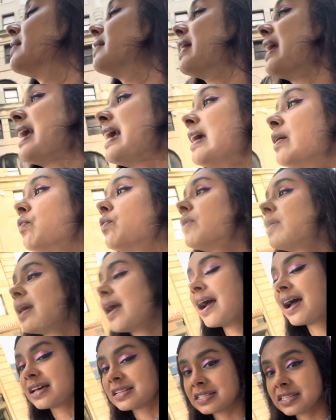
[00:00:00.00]
they were
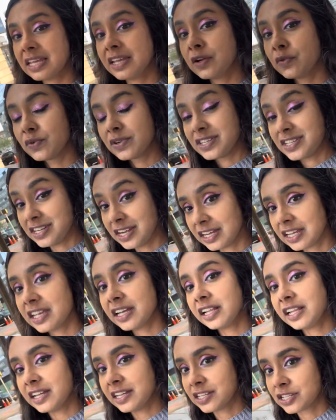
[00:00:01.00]
asking
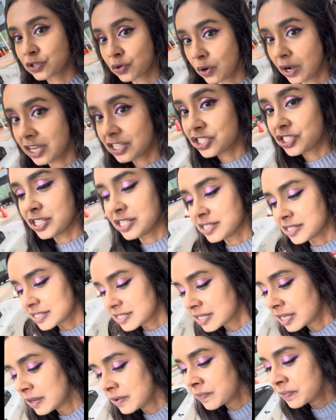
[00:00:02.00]
ridiculous questions.
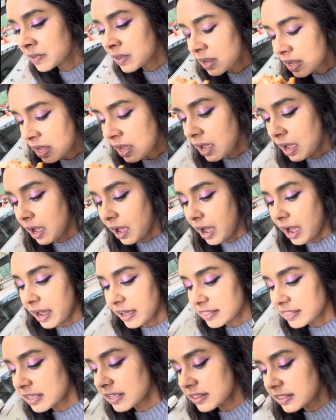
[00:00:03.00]
I
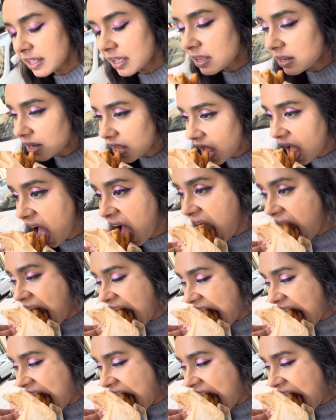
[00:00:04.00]
think that